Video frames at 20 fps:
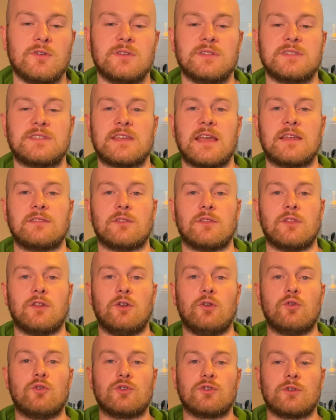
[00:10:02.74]
in saying that the
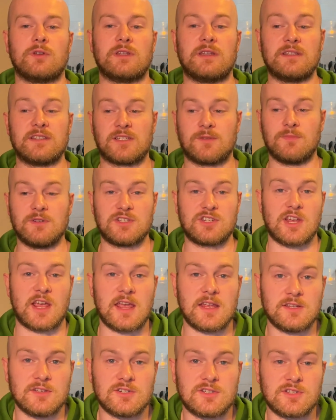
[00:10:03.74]
law needs to be
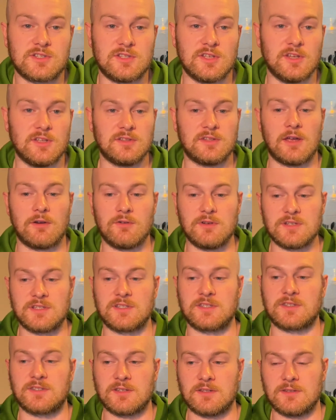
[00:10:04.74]
changed, that
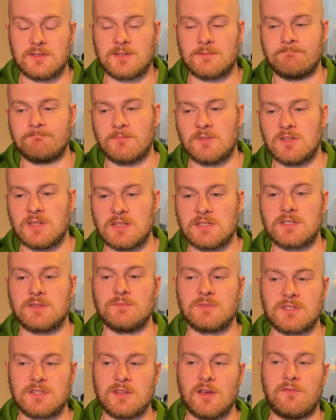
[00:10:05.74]
there's
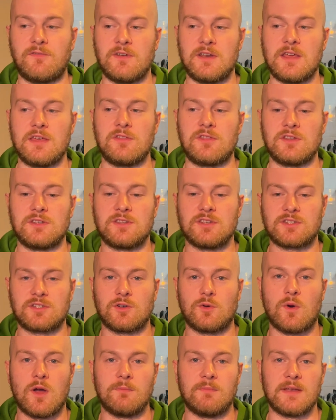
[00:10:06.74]
some stuff in it that doesn't
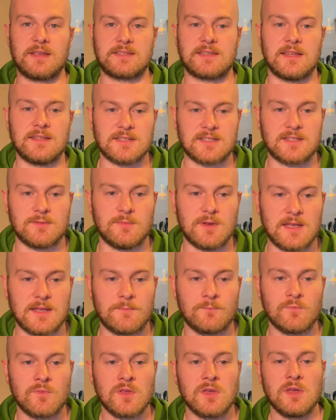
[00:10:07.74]
quite make sense to
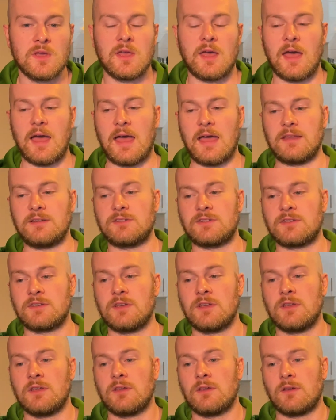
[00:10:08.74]
me. And
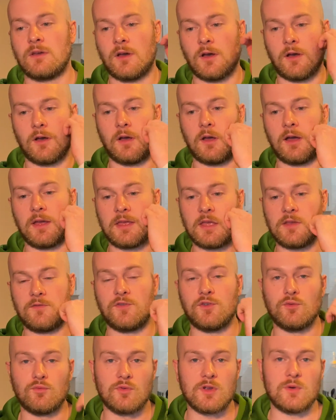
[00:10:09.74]
if
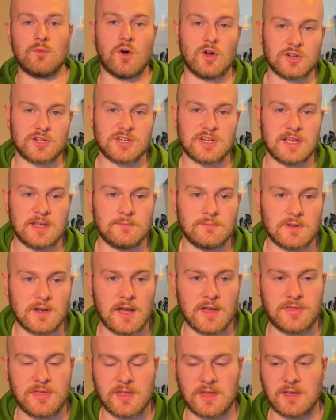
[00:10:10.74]
you rewatch it,
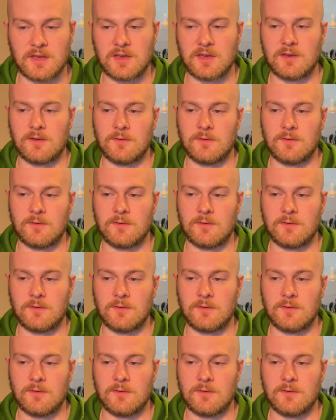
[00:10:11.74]
I think